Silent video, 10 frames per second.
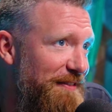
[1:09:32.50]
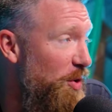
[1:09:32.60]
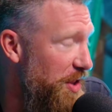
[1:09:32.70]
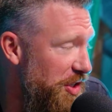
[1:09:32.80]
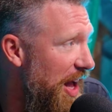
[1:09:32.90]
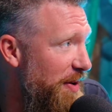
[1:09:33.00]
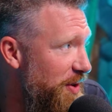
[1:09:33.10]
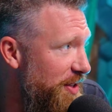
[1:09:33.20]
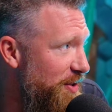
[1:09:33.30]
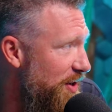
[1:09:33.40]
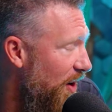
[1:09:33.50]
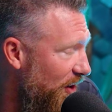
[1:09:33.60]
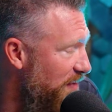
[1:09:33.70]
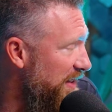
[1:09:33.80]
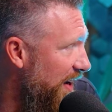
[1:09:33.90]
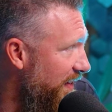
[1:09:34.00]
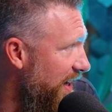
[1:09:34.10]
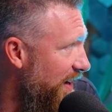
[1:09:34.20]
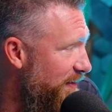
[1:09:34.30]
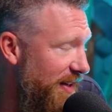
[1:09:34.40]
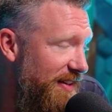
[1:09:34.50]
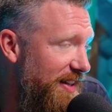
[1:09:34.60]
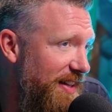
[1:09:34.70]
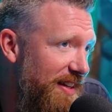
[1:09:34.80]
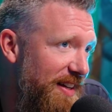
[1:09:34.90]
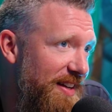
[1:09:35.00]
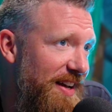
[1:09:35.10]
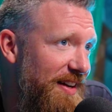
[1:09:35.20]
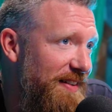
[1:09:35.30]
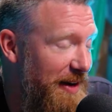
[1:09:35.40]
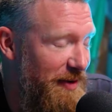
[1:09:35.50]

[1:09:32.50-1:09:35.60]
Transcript: Like, in yeah. fourth of July, we do it too. Tarl comes out every time. And yeah. Yeah.